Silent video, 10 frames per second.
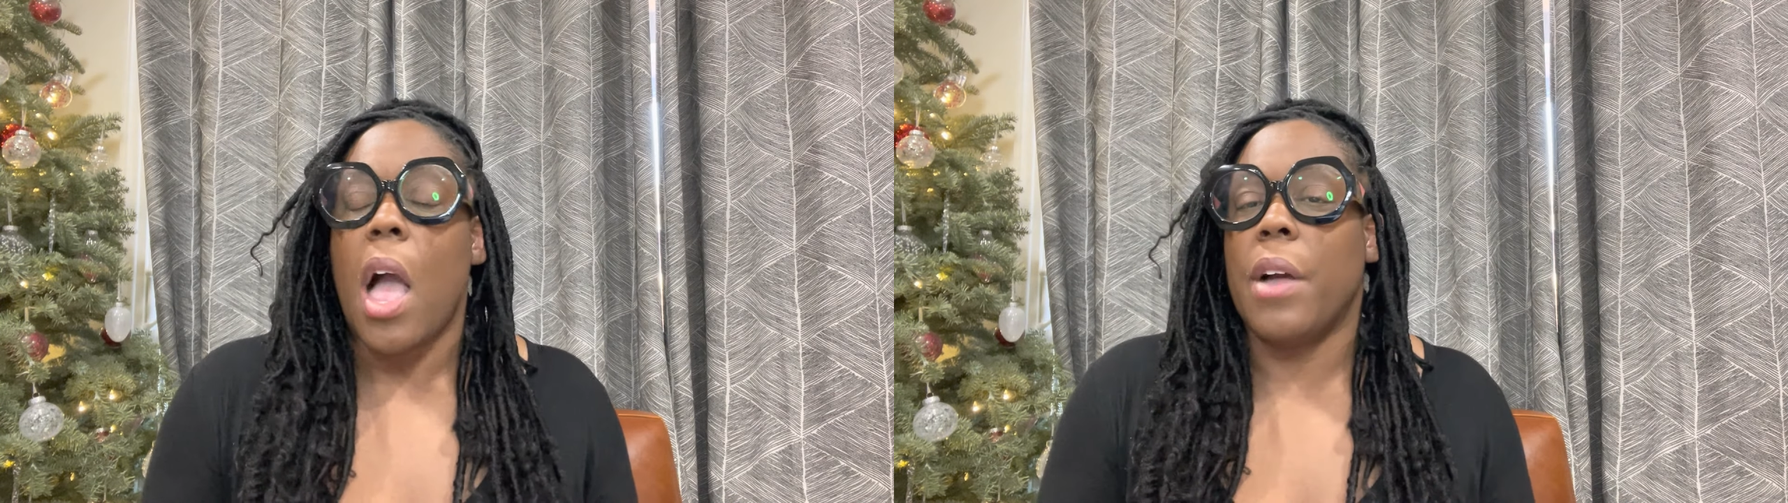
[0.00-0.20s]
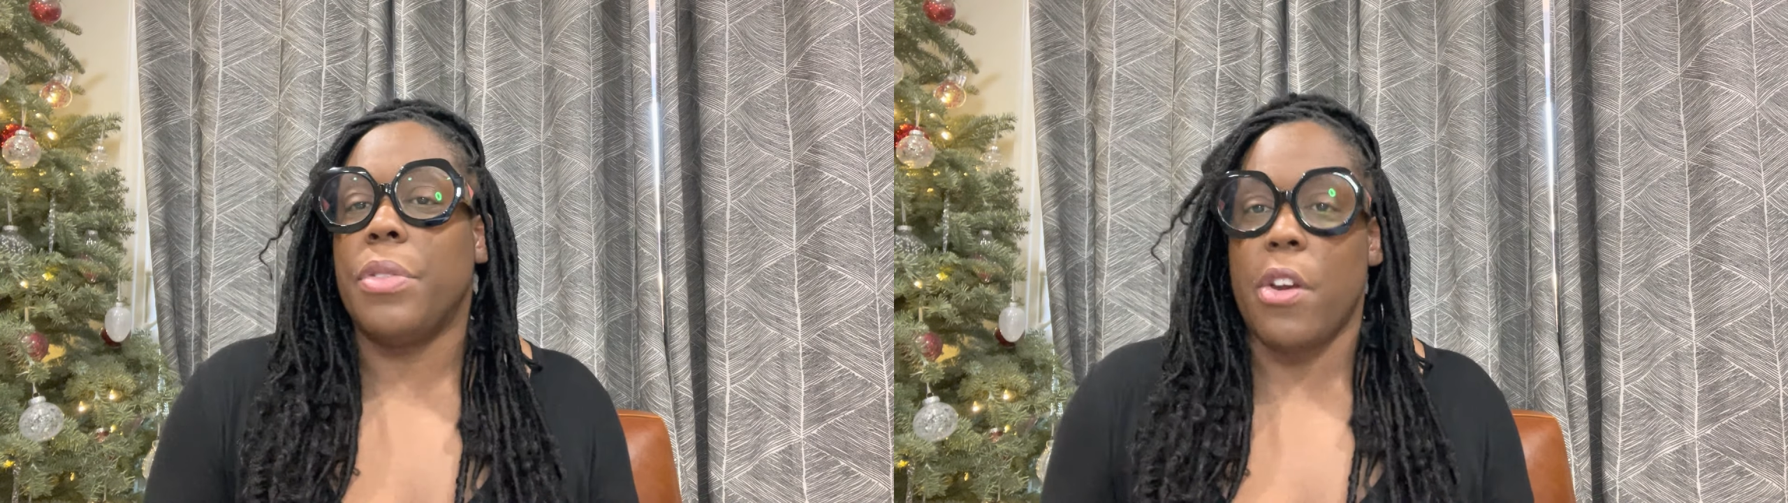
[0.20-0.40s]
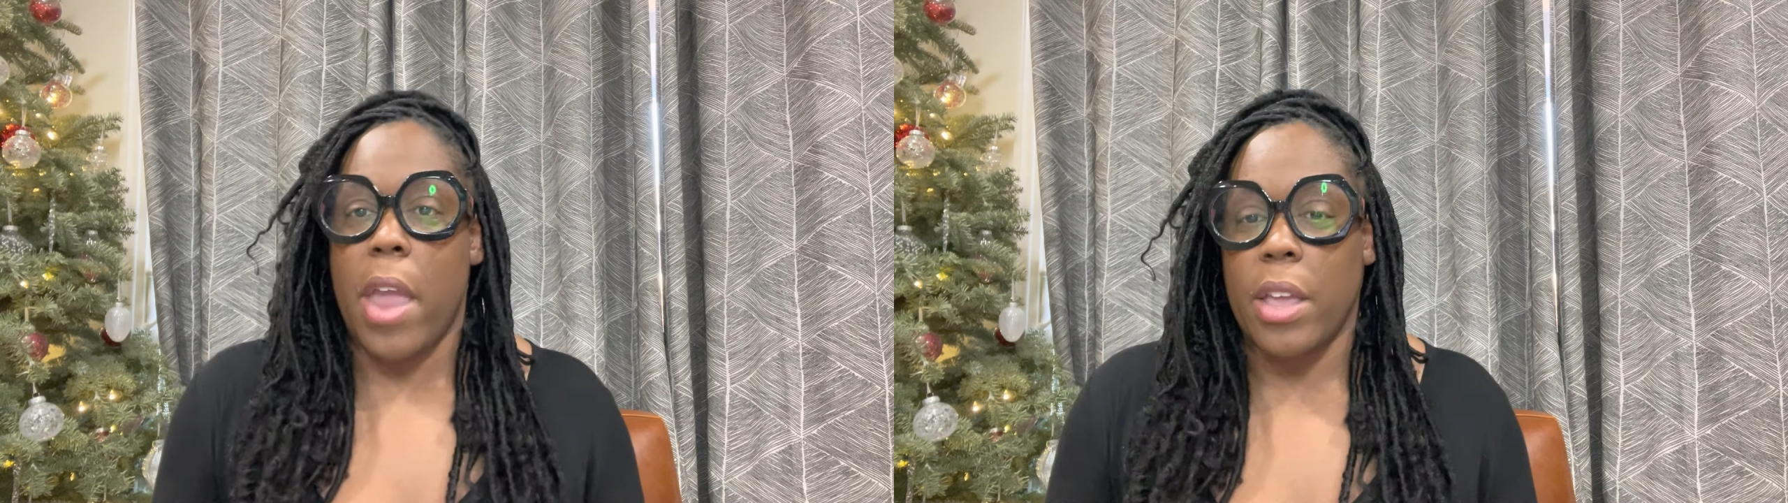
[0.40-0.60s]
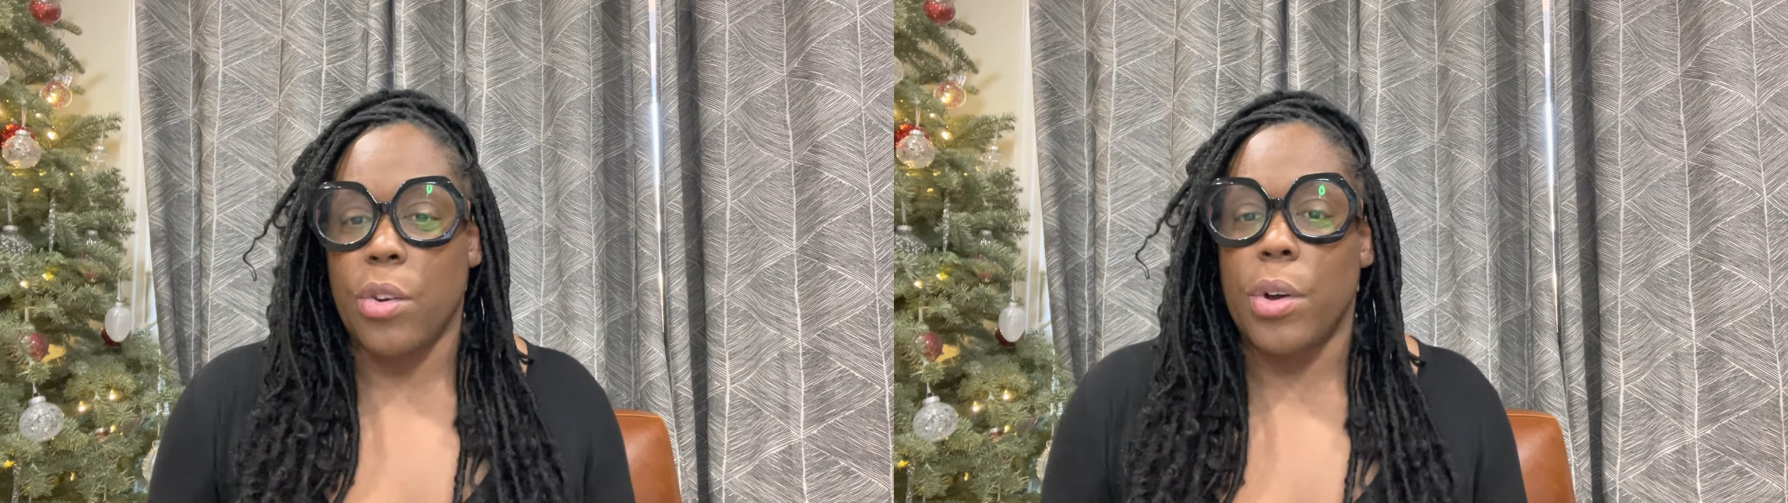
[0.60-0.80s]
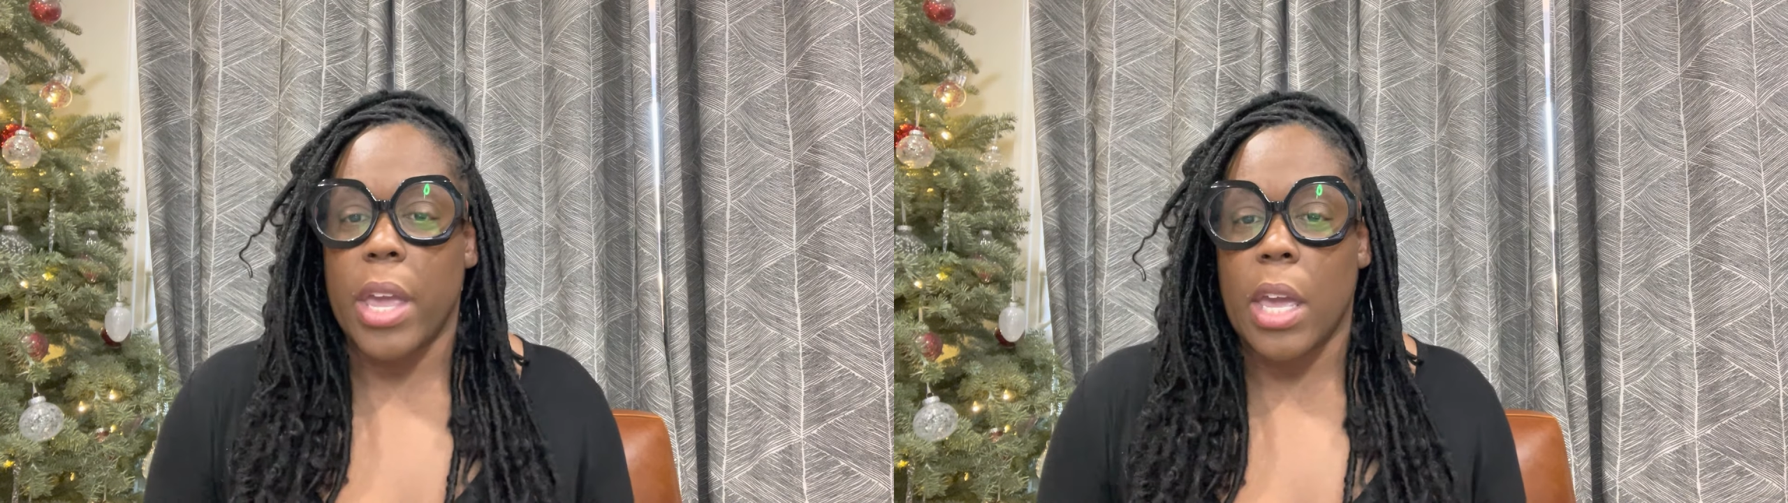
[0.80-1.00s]
of their
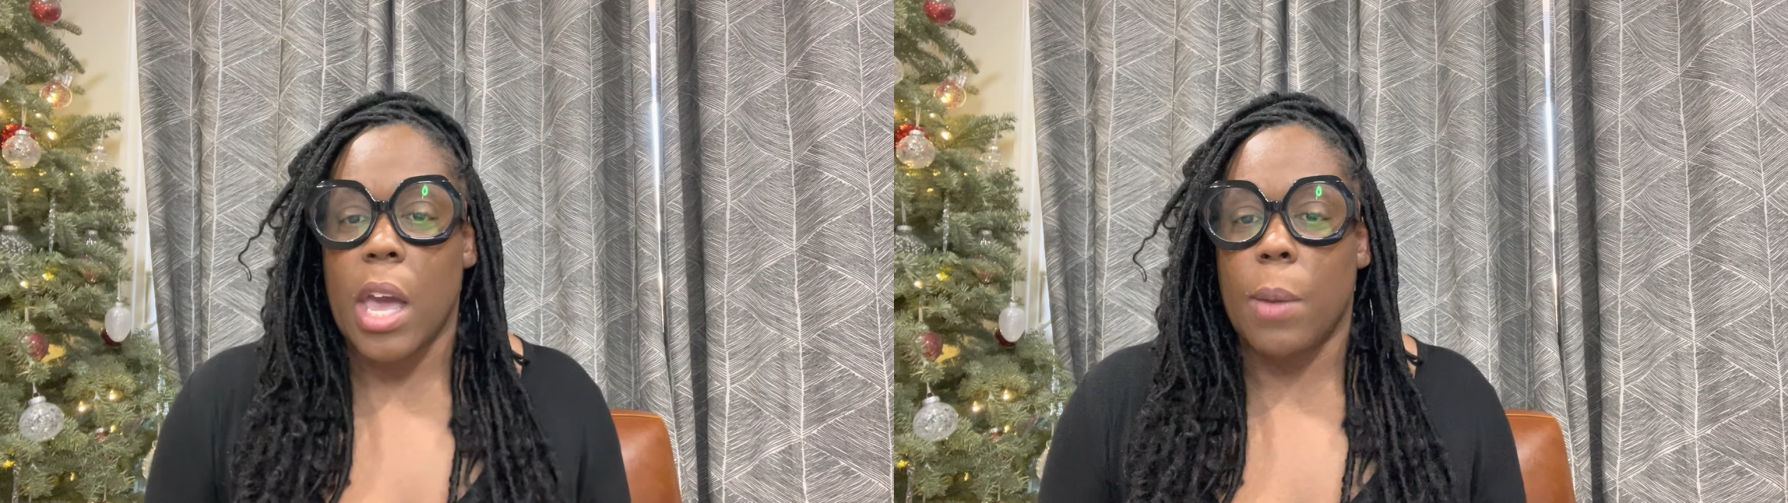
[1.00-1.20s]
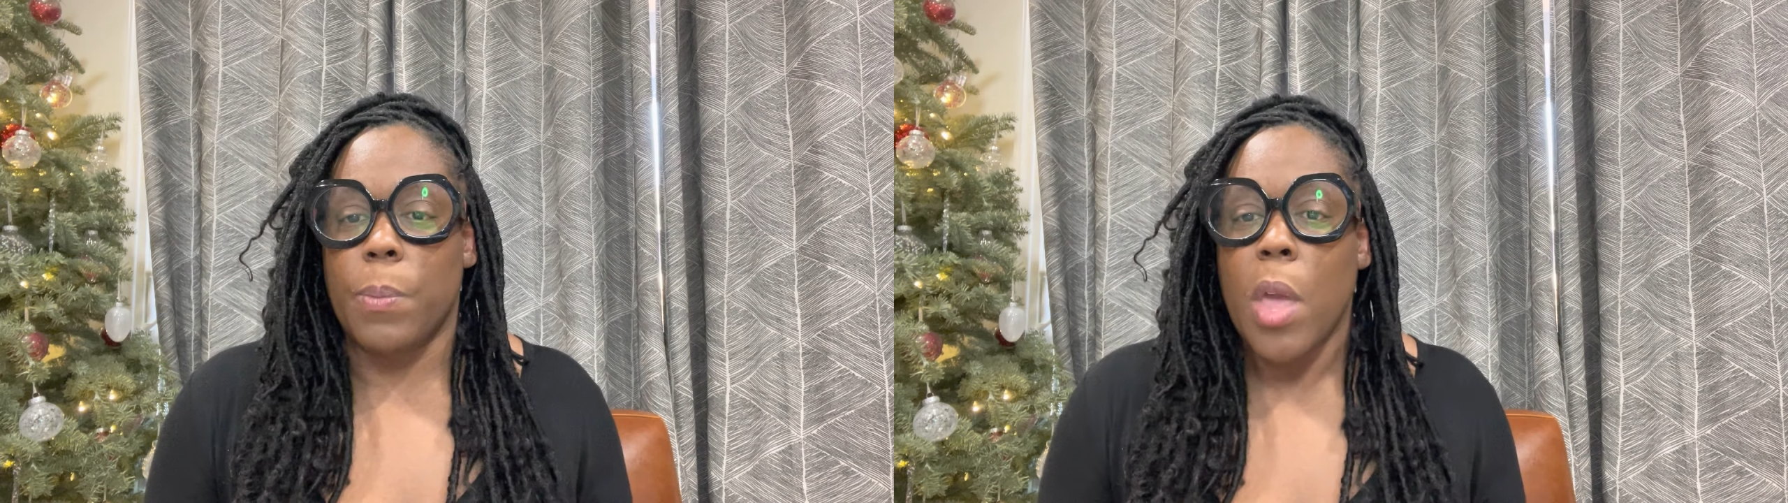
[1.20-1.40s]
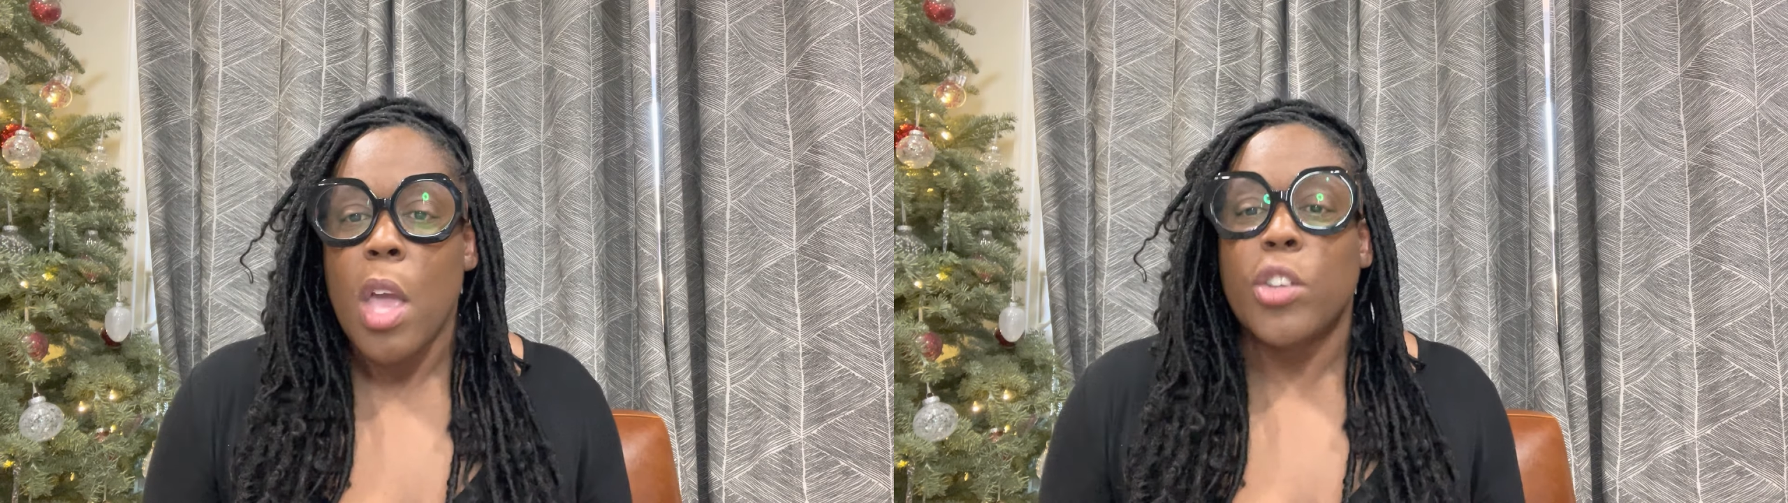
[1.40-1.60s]
annual income.